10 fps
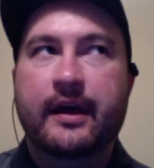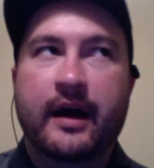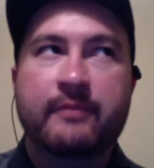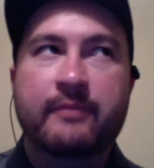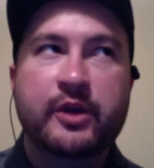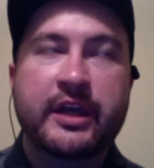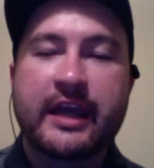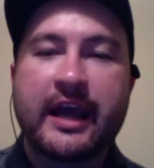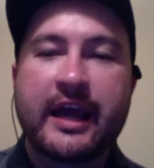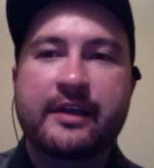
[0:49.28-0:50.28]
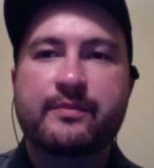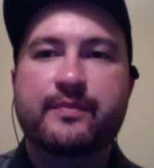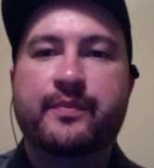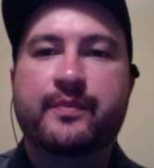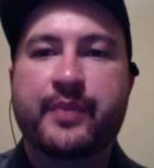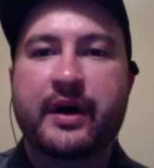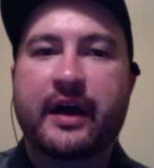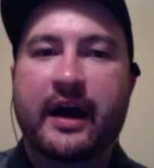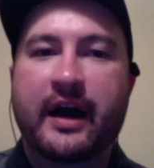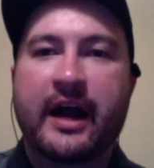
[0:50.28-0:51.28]
I'm looking at him,
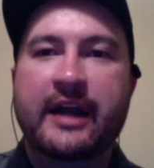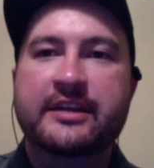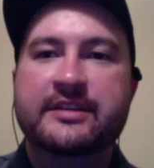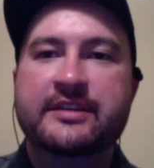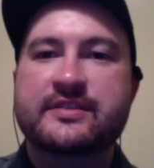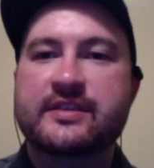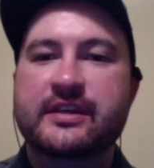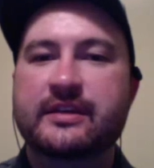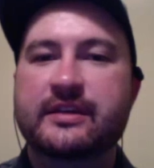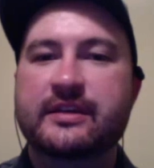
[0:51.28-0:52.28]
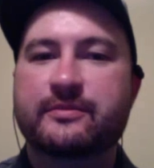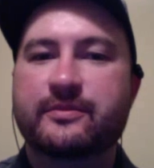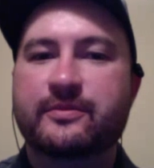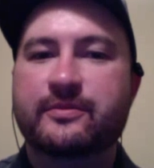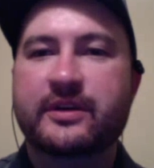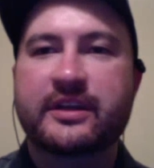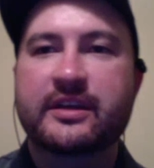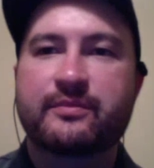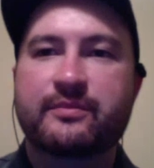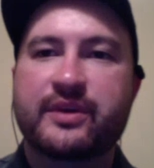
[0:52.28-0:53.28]
but I need to see what
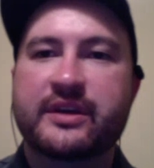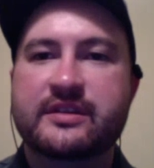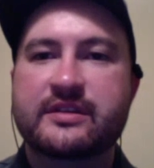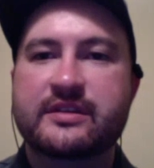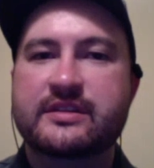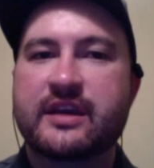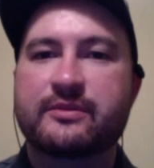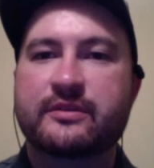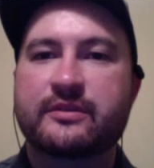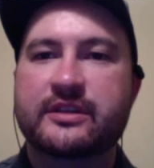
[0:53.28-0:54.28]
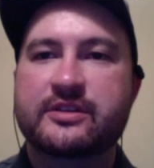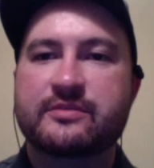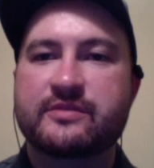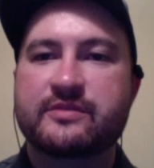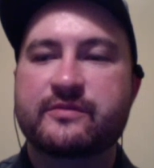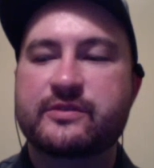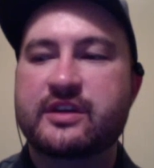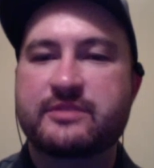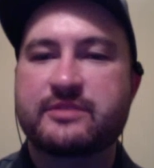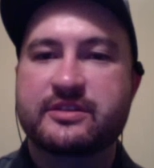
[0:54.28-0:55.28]
he can bring to the table in terms of
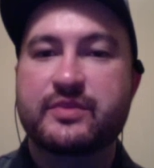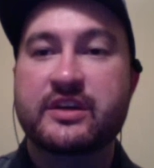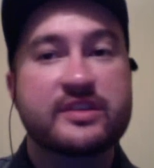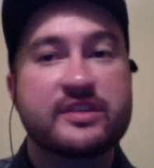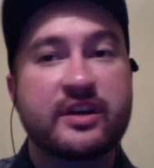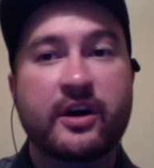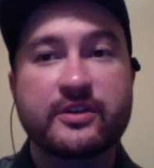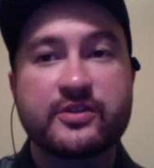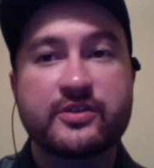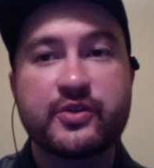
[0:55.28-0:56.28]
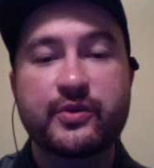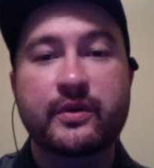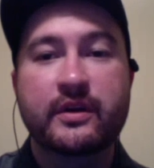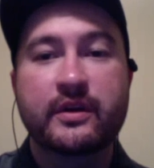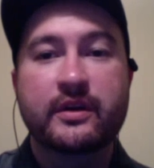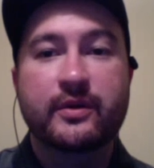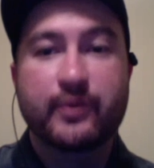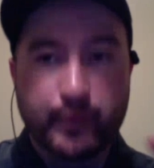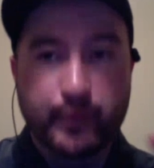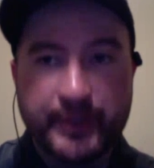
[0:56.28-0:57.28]
receptions, because there are two
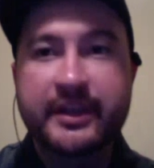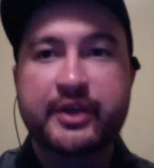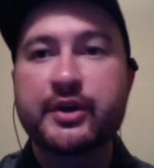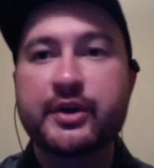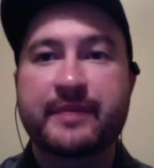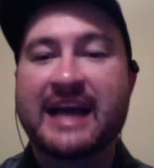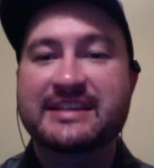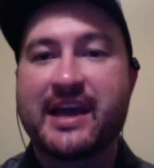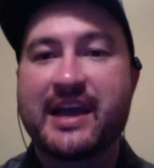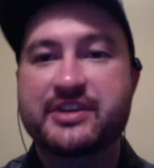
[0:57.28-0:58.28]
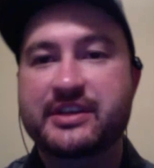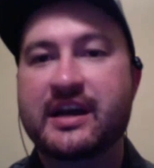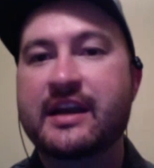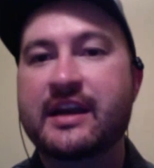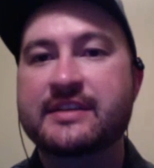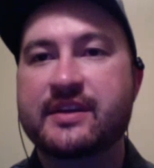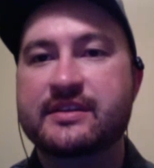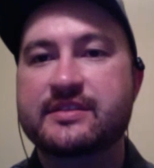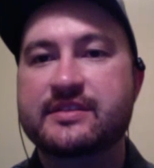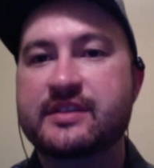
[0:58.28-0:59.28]
really good pass catching tight ends on
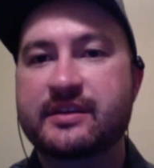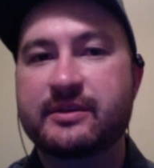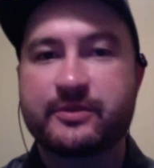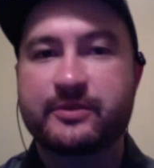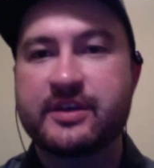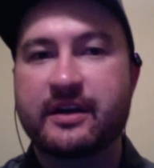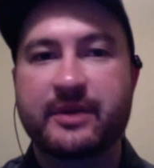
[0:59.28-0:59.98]
this team that we'll talk